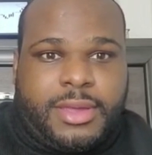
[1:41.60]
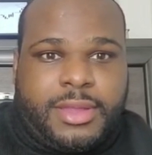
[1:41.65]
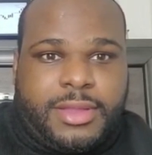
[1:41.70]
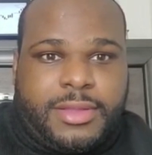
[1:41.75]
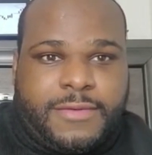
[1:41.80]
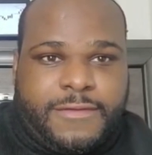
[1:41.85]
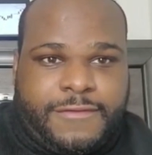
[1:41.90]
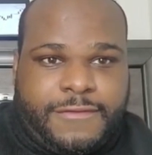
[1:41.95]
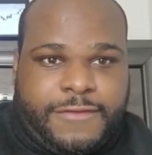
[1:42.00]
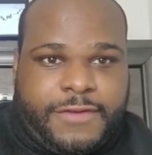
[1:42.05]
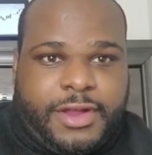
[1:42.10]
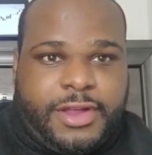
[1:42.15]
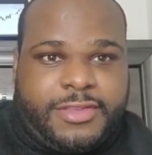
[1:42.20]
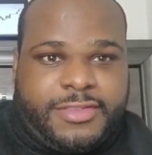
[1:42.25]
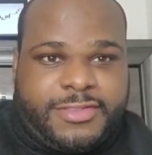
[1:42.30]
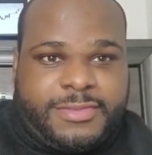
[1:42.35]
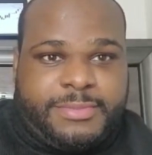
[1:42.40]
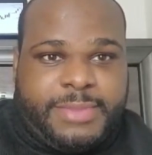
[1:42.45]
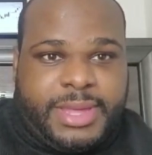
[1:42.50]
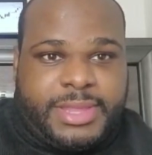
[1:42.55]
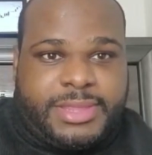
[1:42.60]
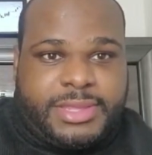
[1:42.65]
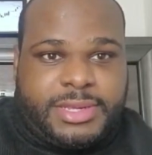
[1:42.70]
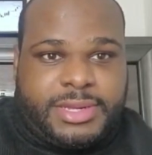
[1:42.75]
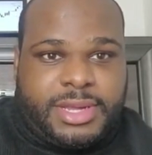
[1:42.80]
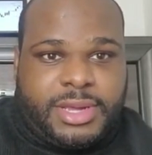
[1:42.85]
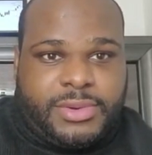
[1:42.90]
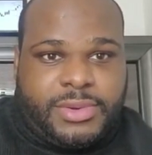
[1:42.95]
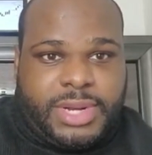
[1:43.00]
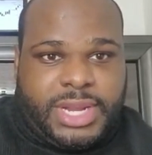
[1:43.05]
The first
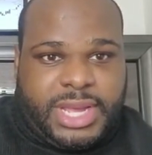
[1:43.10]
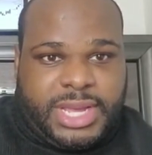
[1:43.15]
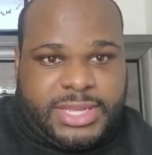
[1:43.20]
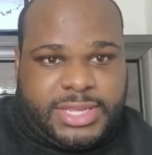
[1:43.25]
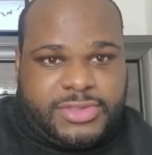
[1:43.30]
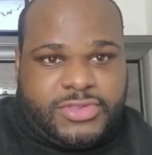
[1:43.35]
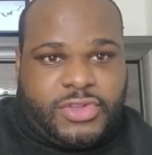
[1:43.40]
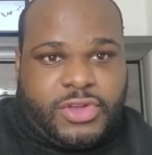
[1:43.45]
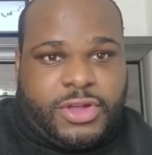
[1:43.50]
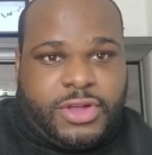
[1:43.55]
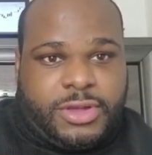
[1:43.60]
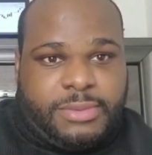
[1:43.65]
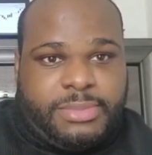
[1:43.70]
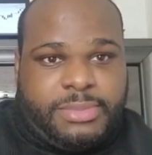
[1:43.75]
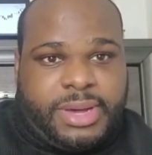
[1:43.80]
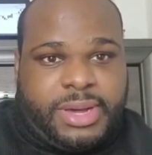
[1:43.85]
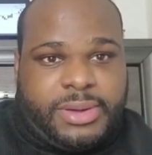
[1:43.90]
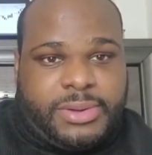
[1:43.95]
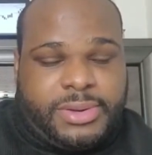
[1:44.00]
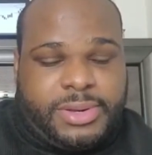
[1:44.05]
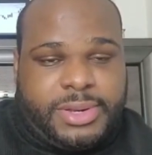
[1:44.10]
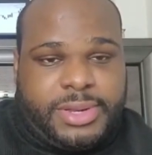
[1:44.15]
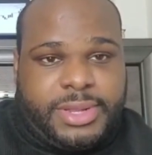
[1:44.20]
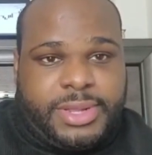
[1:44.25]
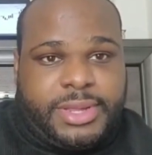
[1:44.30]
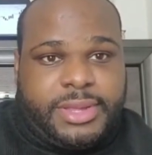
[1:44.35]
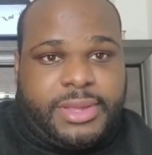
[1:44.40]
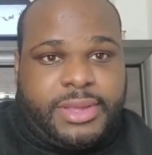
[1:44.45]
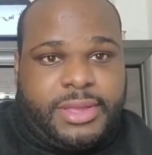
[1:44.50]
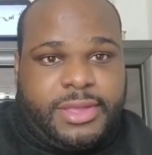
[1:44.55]
method I would like to talk about
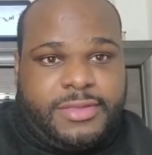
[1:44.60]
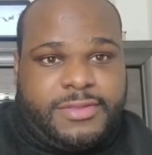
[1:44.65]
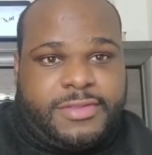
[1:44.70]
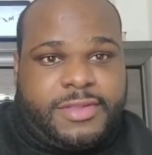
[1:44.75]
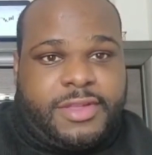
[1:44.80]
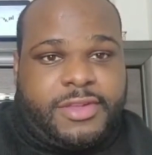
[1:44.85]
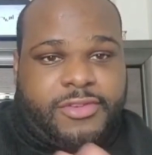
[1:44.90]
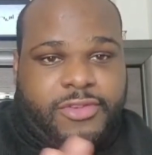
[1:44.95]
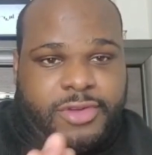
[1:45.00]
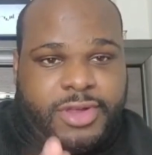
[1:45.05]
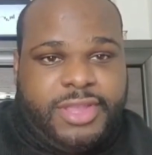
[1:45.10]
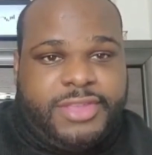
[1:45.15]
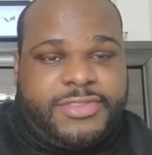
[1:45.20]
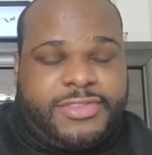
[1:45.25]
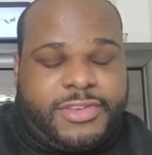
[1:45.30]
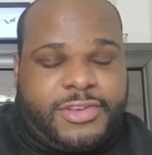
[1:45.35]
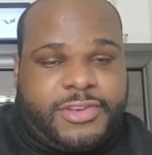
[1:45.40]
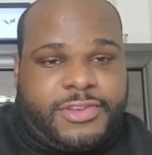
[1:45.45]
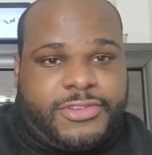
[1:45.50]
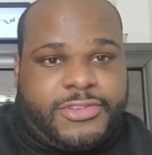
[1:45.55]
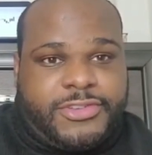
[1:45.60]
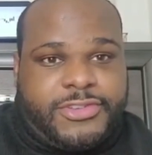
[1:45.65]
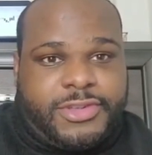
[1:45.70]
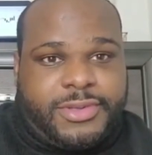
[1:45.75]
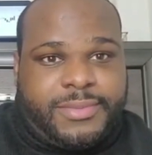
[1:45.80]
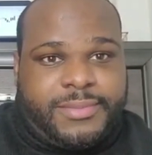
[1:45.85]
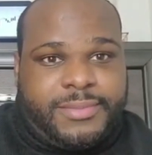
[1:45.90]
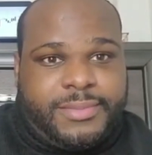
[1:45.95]
is research.